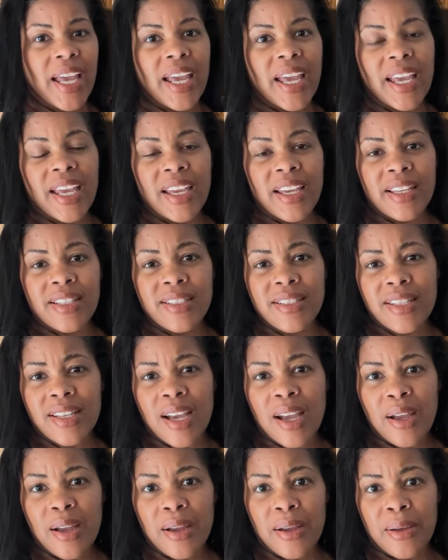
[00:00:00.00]
And
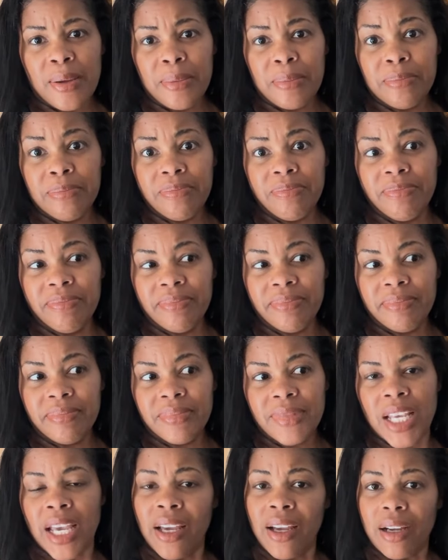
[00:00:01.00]

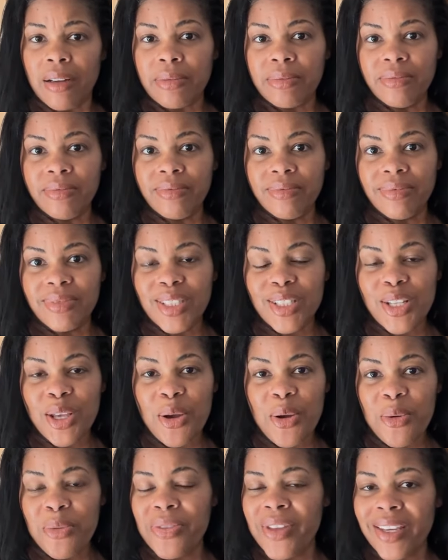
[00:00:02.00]
yeah,
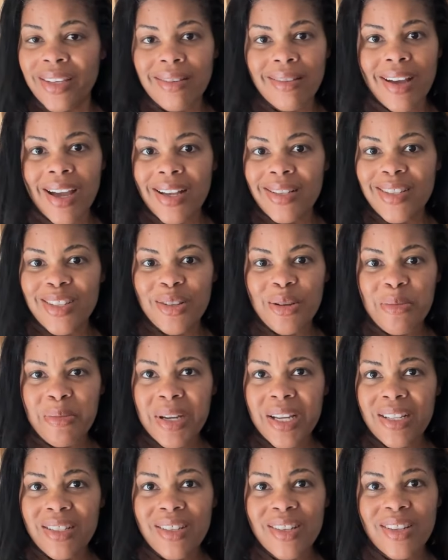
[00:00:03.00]
so thank you guys so
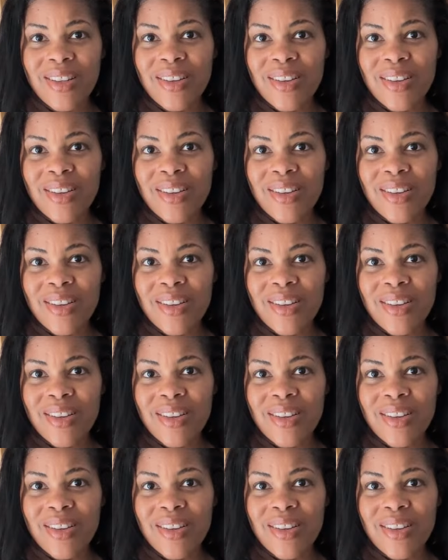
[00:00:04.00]
much